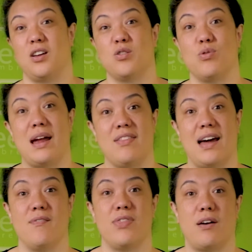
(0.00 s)
create
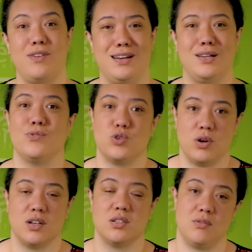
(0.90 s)
that feeling of
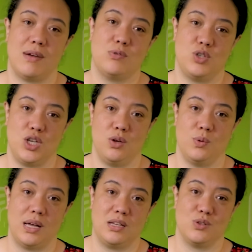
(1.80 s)
trust around
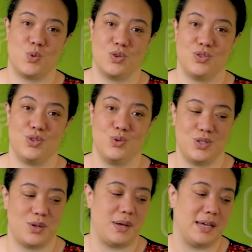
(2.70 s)
you and what you're
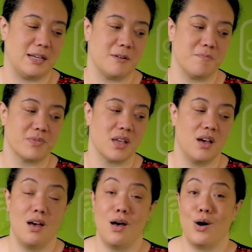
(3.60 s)
doing.
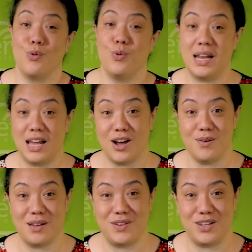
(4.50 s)
Really
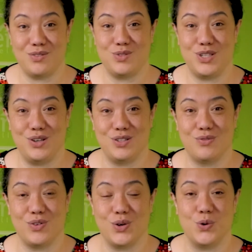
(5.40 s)
hope that video was
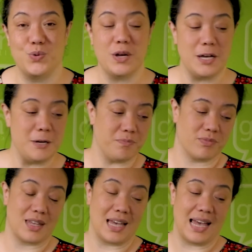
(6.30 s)
useful.
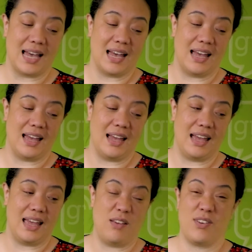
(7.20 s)

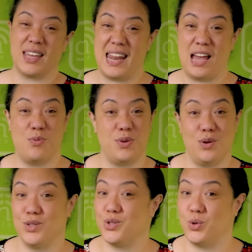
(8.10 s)
If I can help
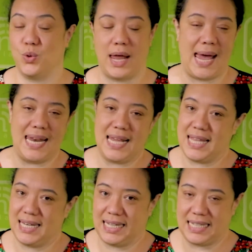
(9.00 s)
you at all,
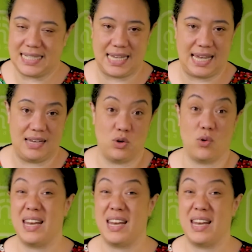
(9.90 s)
anything LinkedIn or